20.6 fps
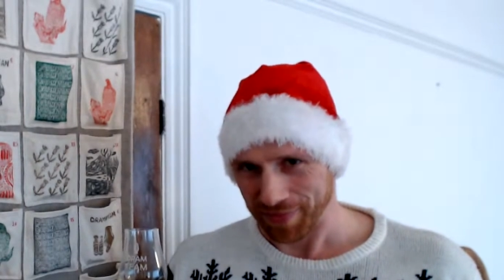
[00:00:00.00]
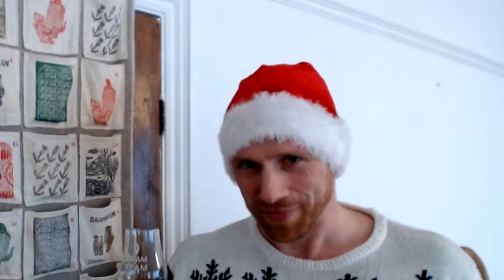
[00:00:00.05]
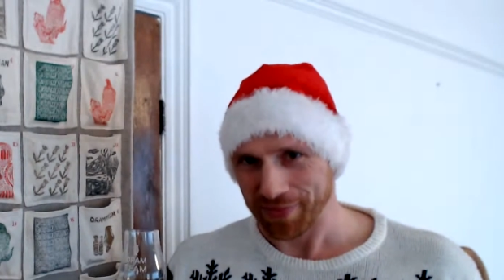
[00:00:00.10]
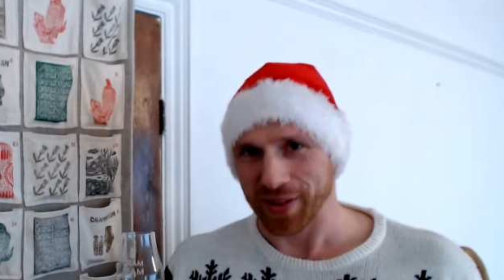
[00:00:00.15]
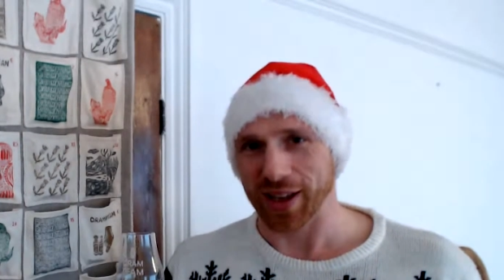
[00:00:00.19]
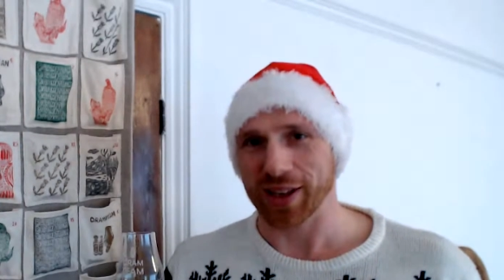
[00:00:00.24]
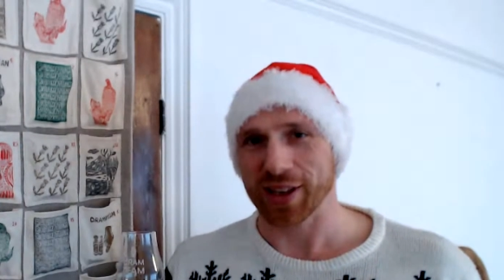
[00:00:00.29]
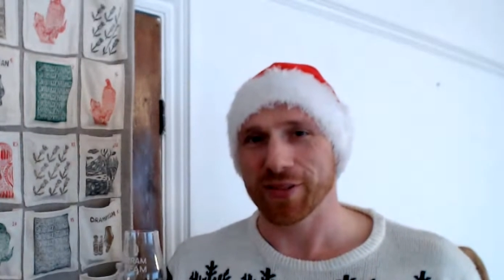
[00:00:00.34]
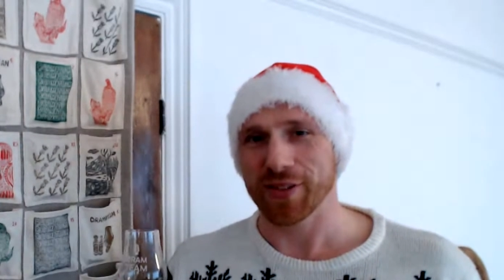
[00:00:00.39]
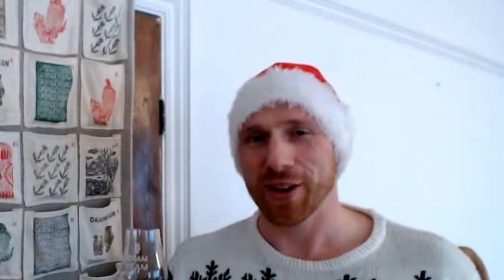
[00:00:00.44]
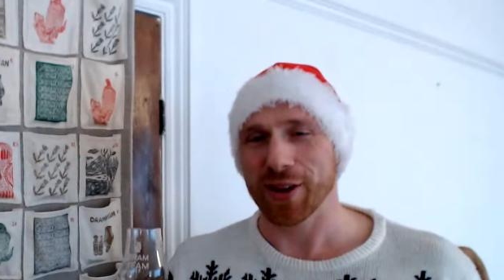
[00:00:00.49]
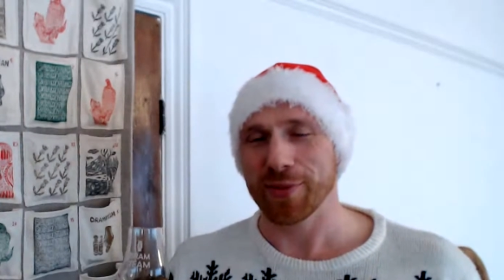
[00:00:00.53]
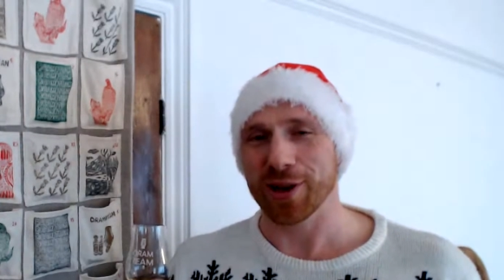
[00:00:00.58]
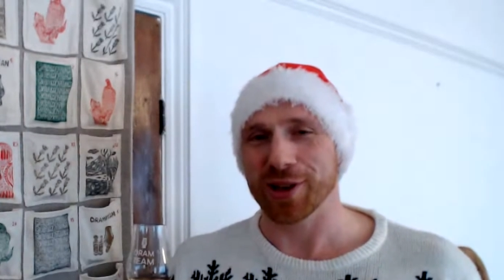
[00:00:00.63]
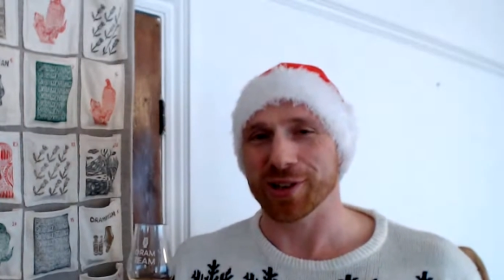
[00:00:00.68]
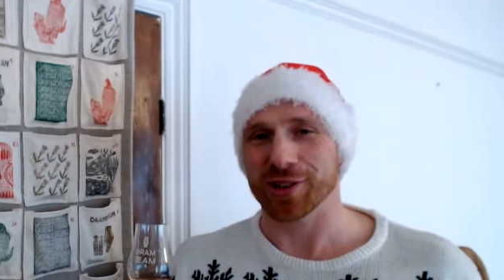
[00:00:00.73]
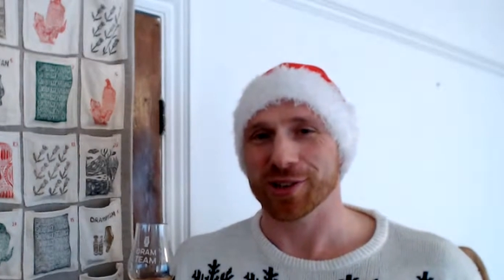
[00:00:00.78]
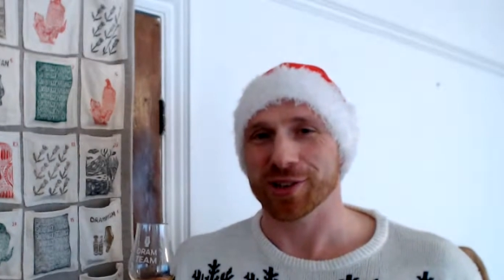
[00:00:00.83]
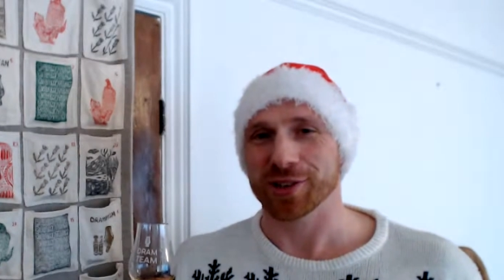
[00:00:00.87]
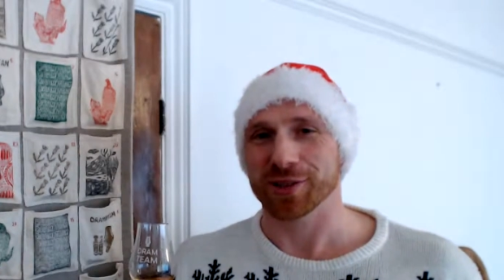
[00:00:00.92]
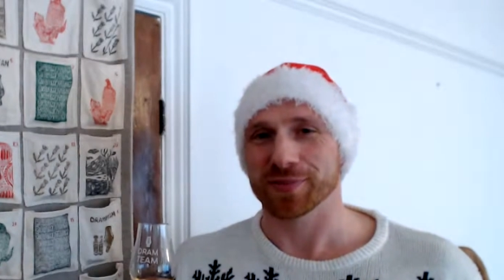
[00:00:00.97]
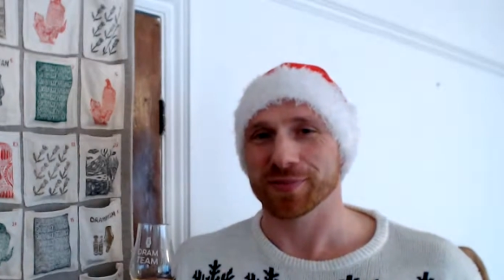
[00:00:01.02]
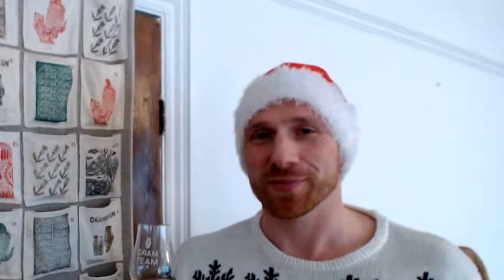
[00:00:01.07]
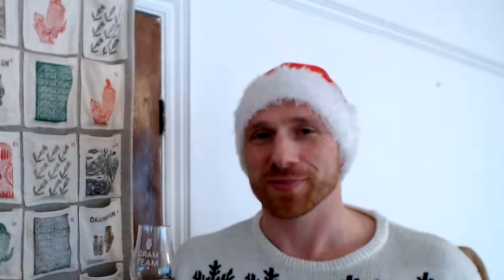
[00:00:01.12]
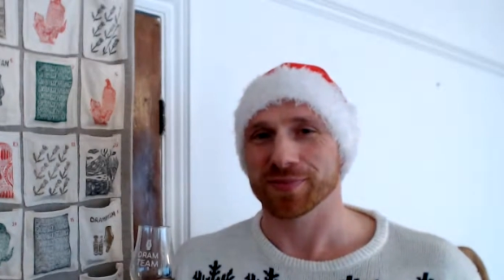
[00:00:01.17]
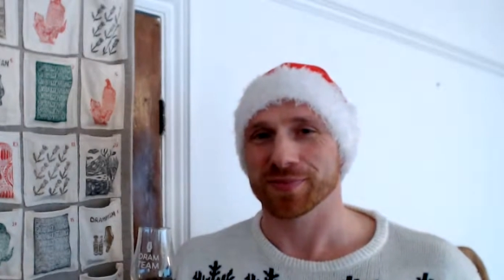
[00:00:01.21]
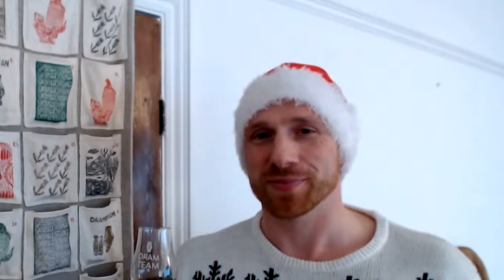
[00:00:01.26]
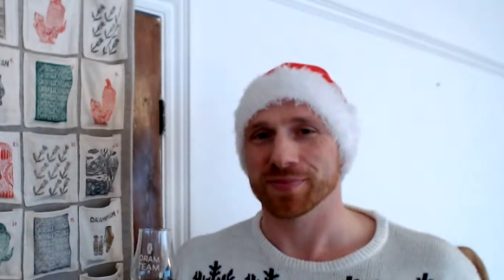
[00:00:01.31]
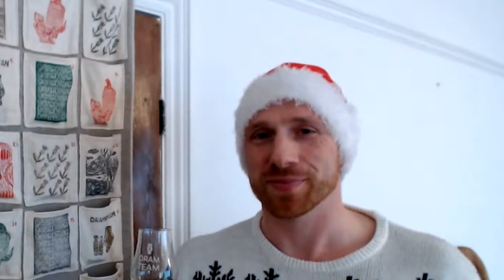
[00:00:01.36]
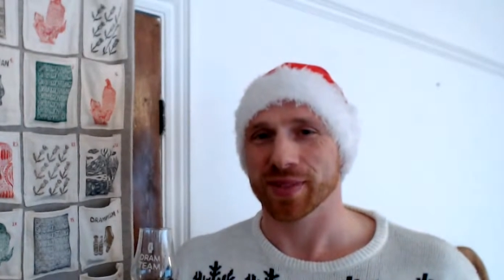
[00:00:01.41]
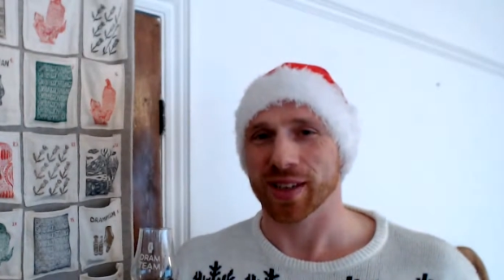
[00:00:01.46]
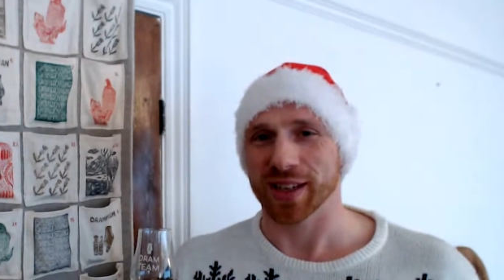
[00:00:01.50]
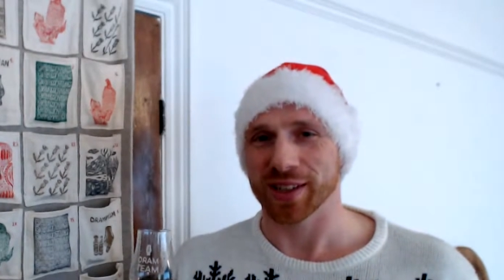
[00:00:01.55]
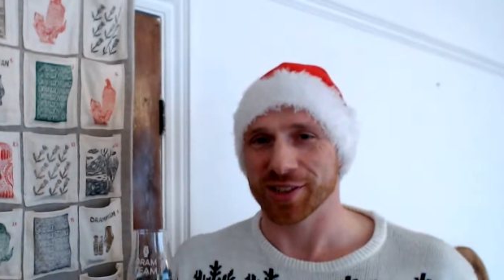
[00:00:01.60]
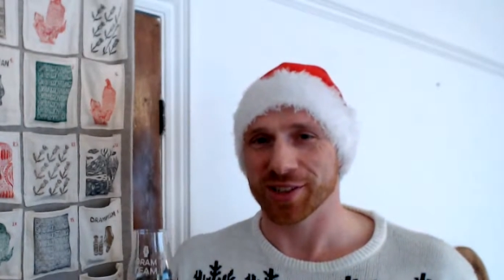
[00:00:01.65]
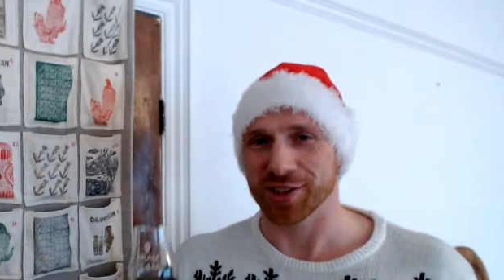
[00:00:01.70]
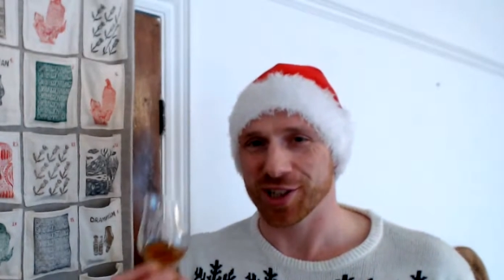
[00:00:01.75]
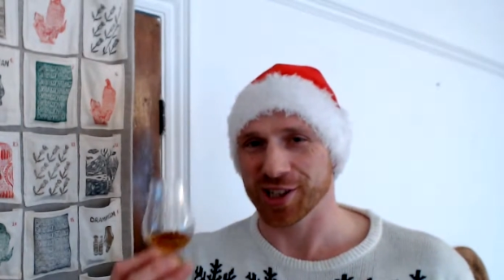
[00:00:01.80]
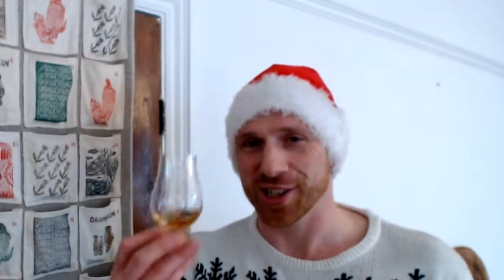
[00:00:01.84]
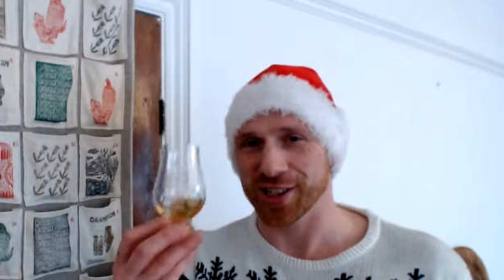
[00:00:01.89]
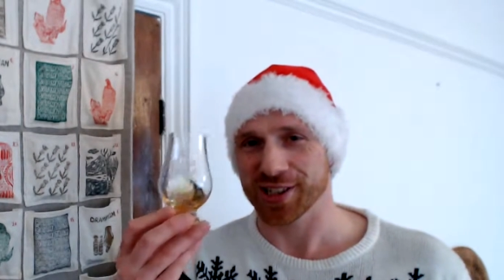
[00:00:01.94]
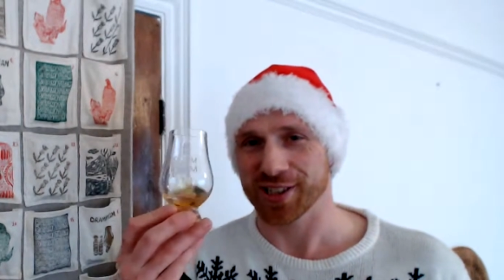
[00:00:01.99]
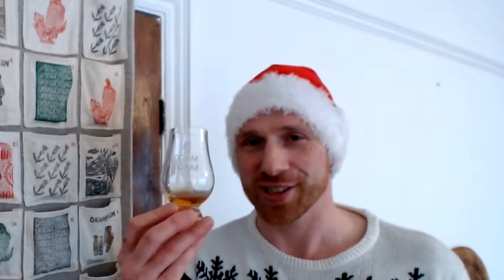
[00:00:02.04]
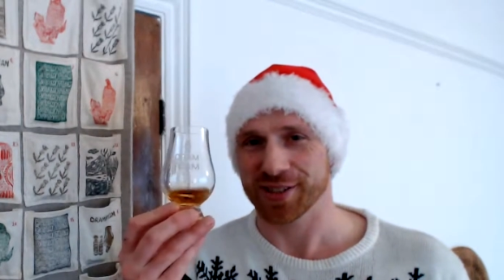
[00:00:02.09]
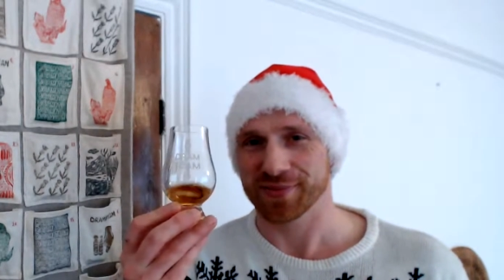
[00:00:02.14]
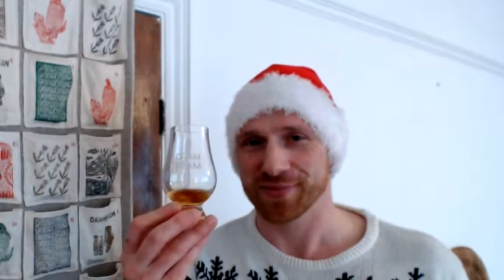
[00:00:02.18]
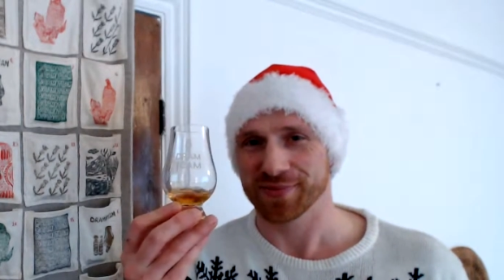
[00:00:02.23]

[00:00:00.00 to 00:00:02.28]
Thank you very much, and cheers.